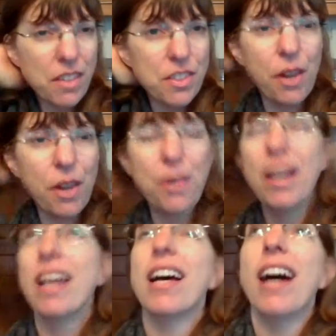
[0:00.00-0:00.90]
So
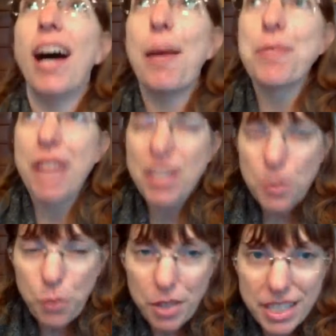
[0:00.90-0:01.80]
that's the
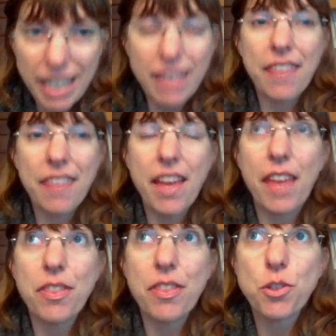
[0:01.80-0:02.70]
14th. And
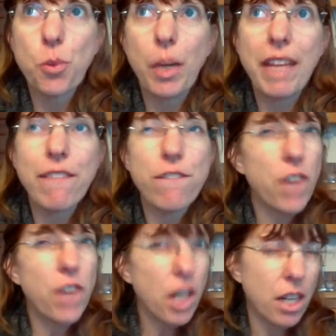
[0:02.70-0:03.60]
then the
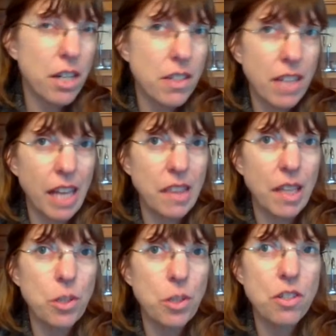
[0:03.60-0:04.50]
21st, I
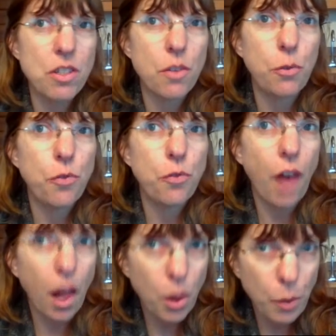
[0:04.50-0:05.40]
think, which is the
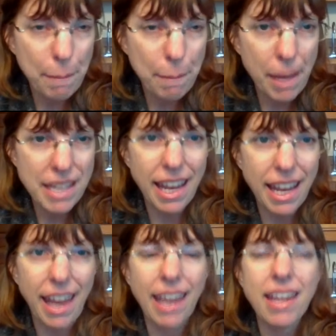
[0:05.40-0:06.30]
following
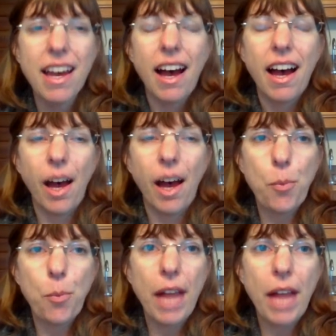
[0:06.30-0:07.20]
Monday,
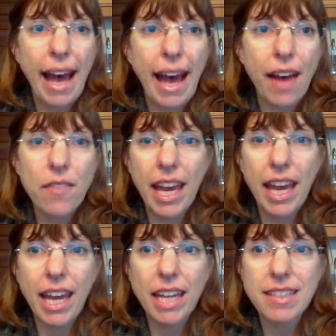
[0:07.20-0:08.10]
we'll have
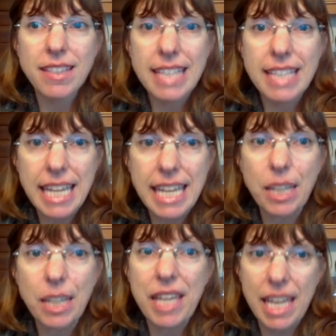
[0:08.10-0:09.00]
a sneak
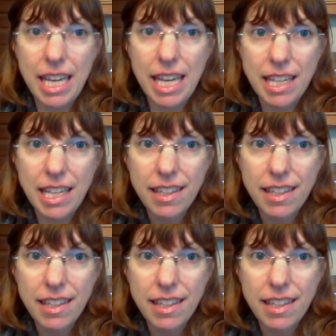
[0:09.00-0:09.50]
peek